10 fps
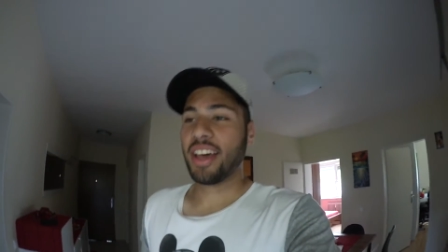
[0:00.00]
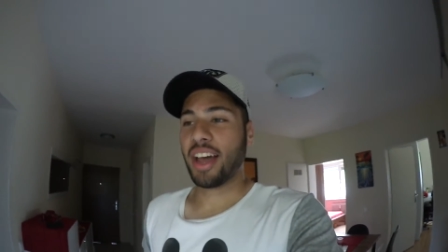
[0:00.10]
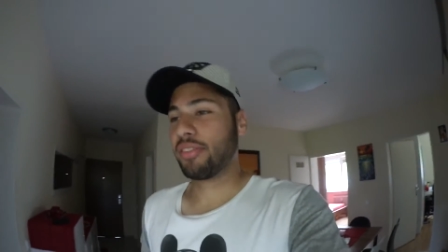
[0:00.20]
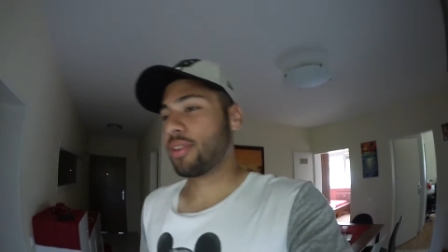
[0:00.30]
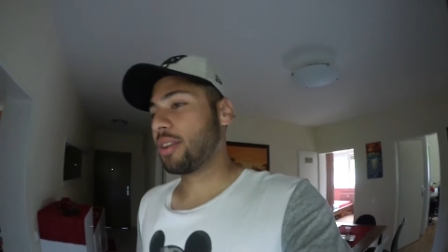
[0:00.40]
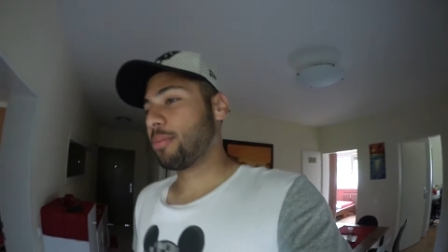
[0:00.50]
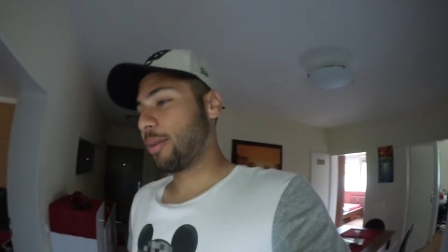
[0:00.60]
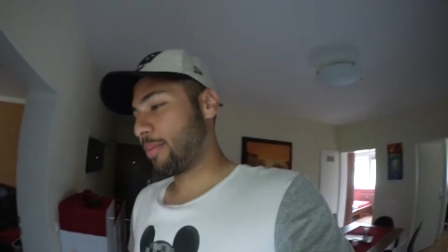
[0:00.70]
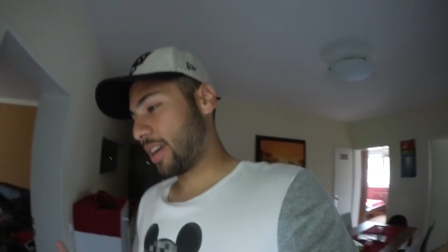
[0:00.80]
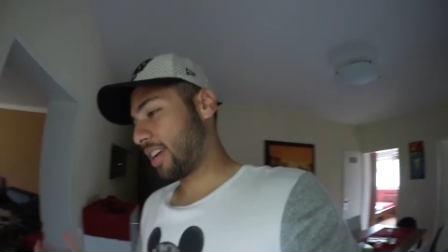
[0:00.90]
I forgot my
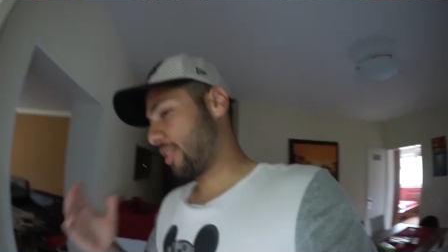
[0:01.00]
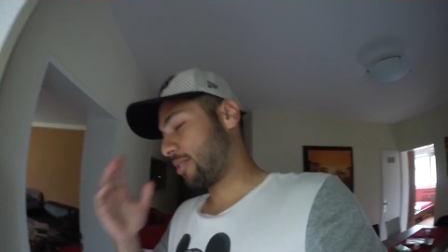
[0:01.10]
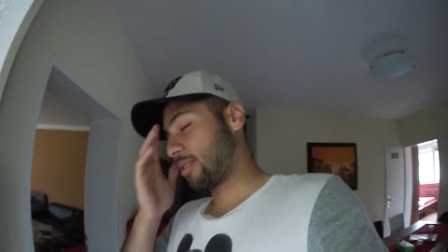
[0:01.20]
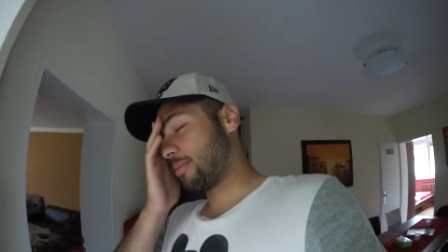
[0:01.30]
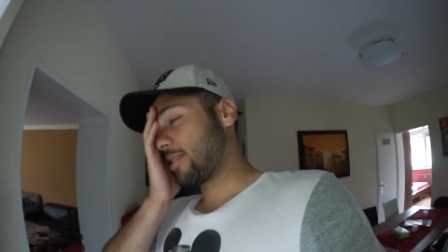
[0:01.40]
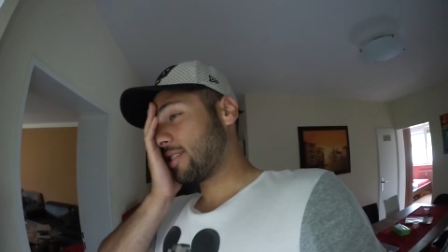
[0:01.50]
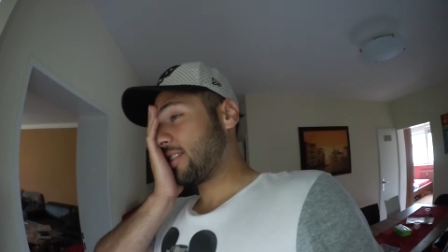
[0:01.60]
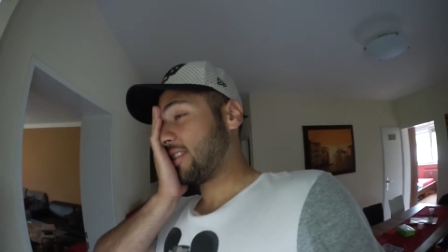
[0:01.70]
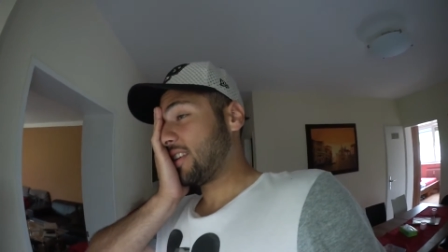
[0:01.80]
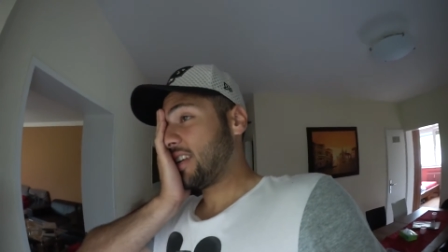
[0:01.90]
bag at home,
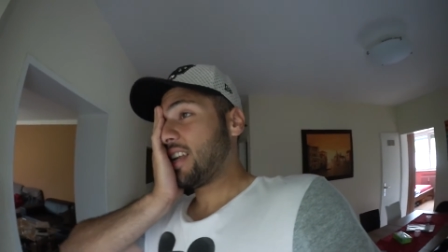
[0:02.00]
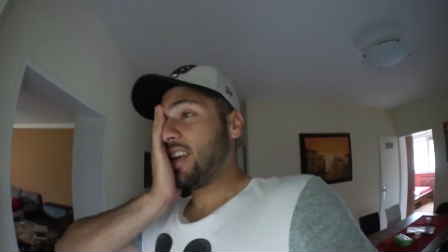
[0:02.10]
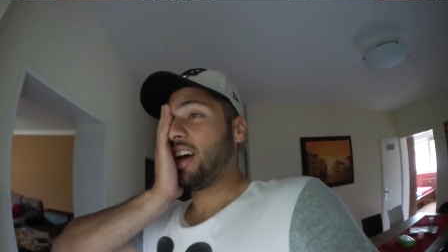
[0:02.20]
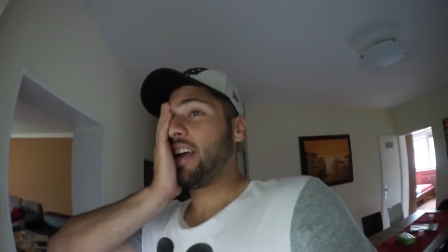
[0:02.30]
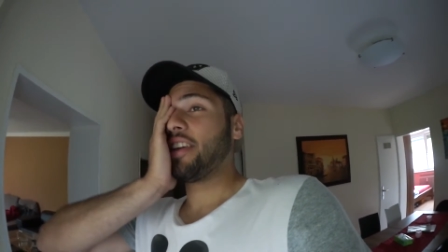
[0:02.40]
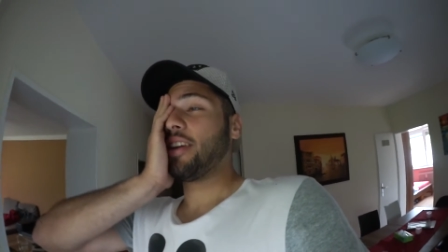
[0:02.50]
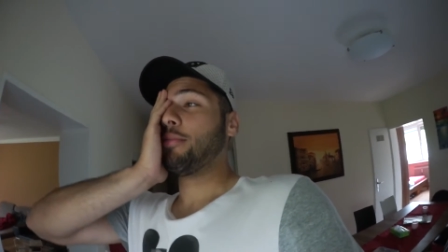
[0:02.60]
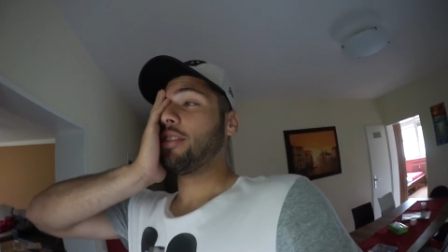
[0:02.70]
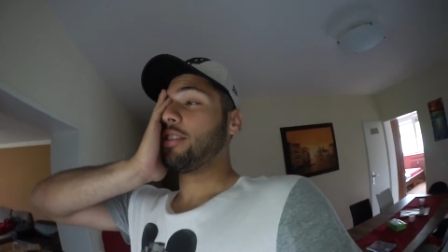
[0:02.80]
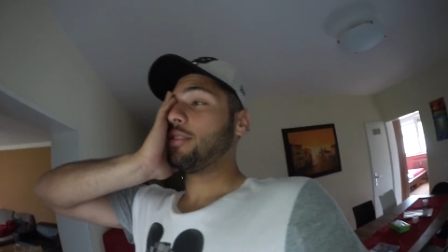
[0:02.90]
so I came
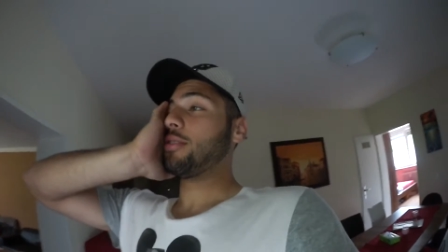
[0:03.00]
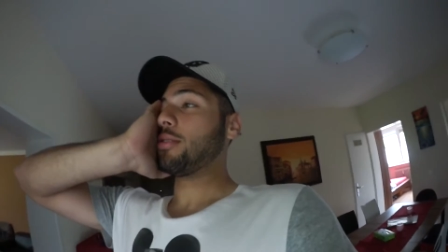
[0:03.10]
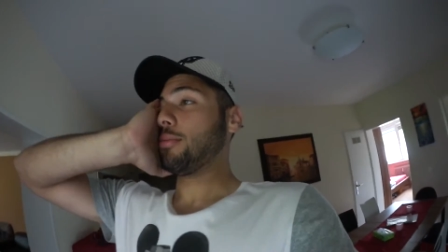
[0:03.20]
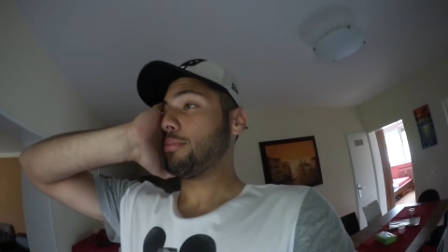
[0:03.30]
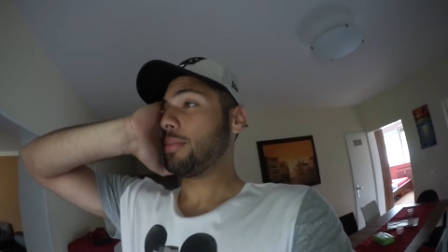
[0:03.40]
here to